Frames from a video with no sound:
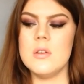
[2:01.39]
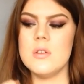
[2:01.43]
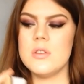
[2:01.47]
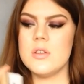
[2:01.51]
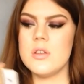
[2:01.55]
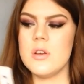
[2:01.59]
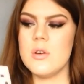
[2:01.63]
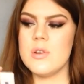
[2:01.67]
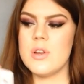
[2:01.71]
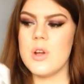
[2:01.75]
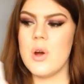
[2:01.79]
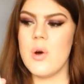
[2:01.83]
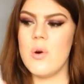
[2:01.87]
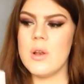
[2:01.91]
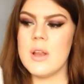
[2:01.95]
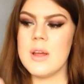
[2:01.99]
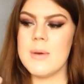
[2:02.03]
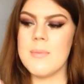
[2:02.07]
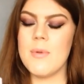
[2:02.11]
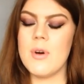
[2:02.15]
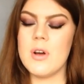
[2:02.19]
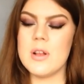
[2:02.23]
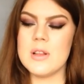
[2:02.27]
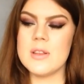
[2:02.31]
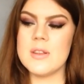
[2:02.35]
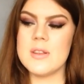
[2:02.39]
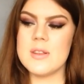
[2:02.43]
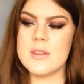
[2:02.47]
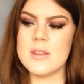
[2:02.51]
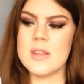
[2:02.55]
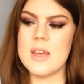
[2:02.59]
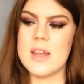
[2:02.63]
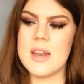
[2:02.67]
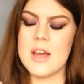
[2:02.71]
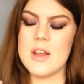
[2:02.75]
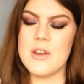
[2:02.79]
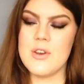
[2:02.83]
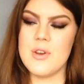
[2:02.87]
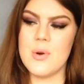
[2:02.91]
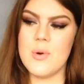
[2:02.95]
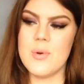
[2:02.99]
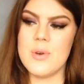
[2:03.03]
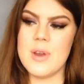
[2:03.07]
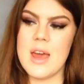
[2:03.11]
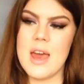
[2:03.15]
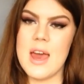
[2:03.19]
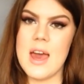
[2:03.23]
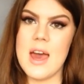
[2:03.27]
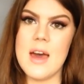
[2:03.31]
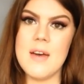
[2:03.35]
So the only ones that I
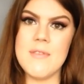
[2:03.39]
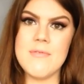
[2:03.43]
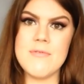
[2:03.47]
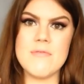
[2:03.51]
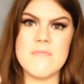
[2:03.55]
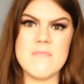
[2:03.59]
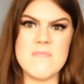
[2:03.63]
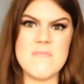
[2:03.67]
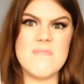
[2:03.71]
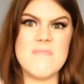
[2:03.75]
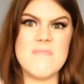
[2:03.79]
don't have...